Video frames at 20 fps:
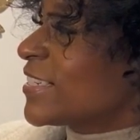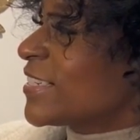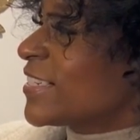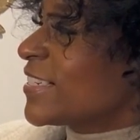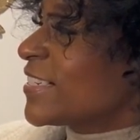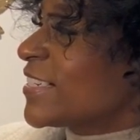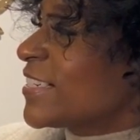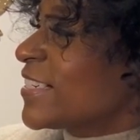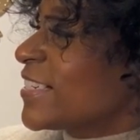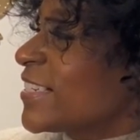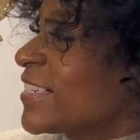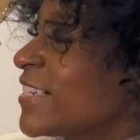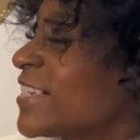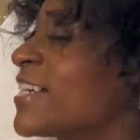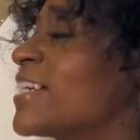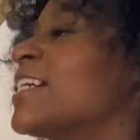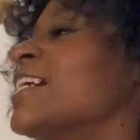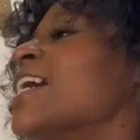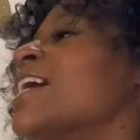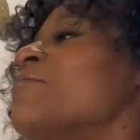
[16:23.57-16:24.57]

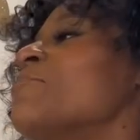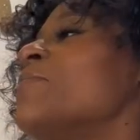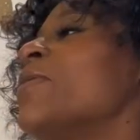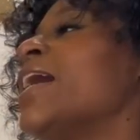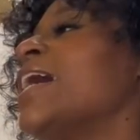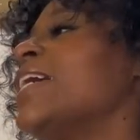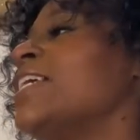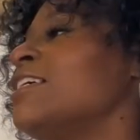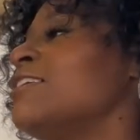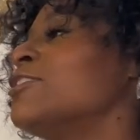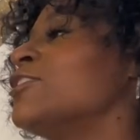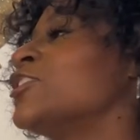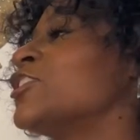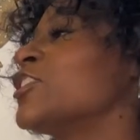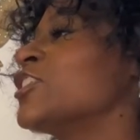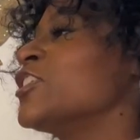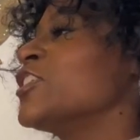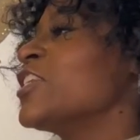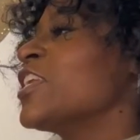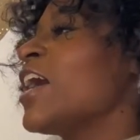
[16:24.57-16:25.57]
Mm. you
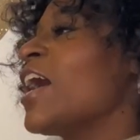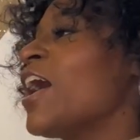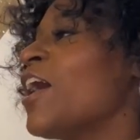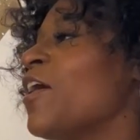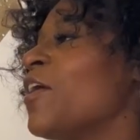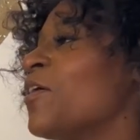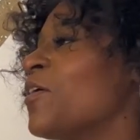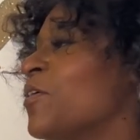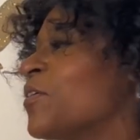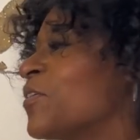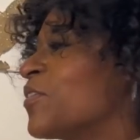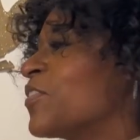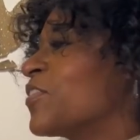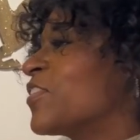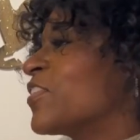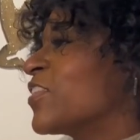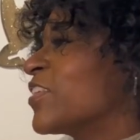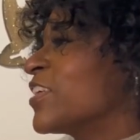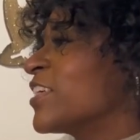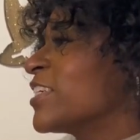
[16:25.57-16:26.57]
should
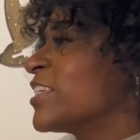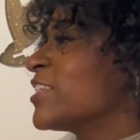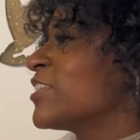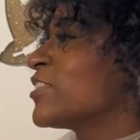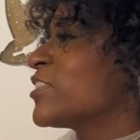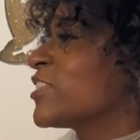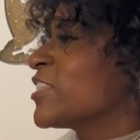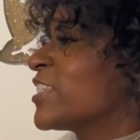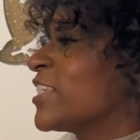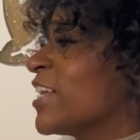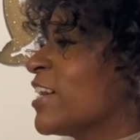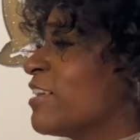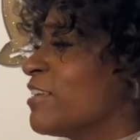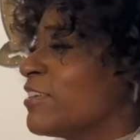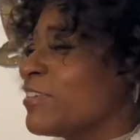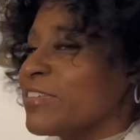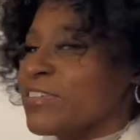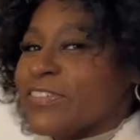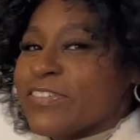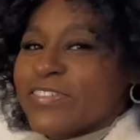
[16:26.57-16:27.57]
know. you should
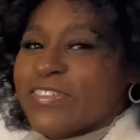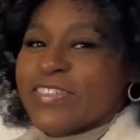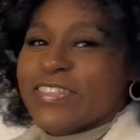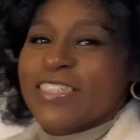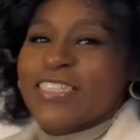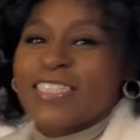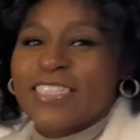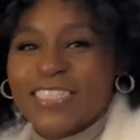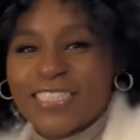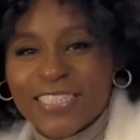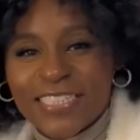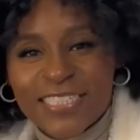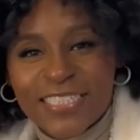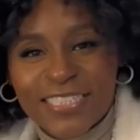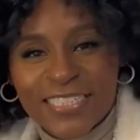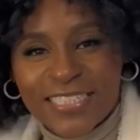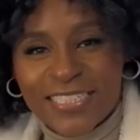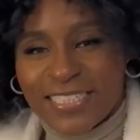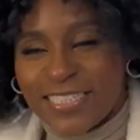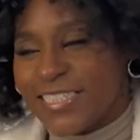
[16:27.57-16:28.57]
know.
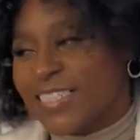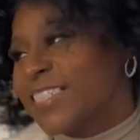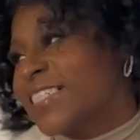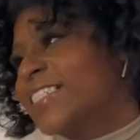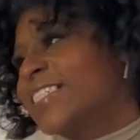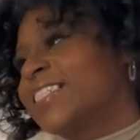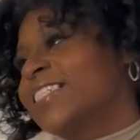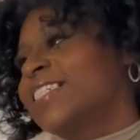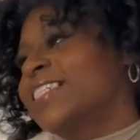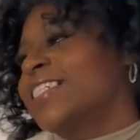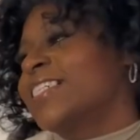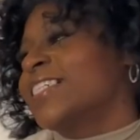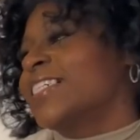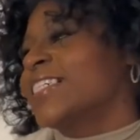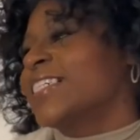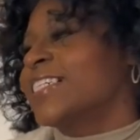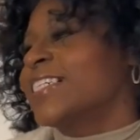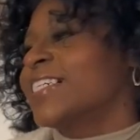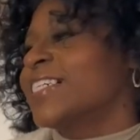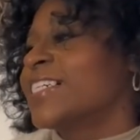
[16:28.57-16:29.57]

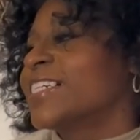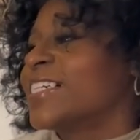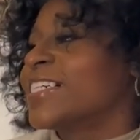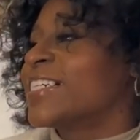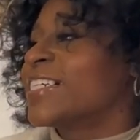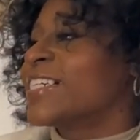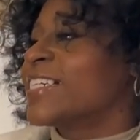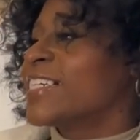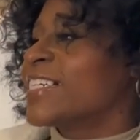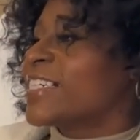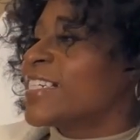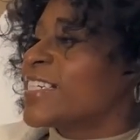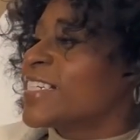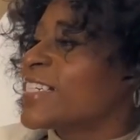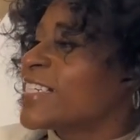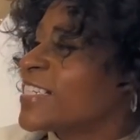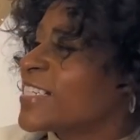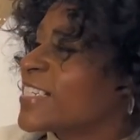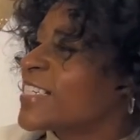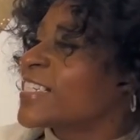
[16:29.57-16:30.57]
I'm be honest
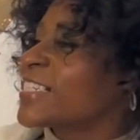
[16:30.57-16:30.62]
with you